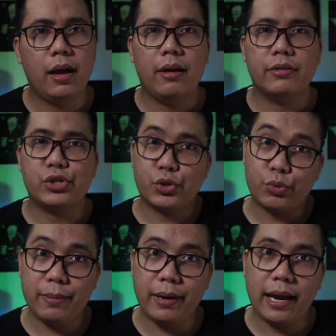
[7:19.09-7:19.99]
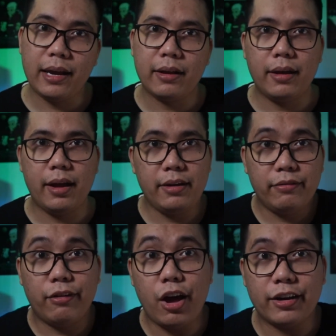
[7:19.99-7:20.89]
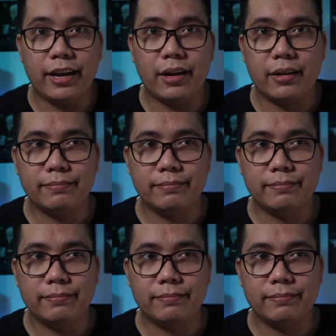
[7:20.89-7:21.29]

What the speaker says: streaming, and vlogging.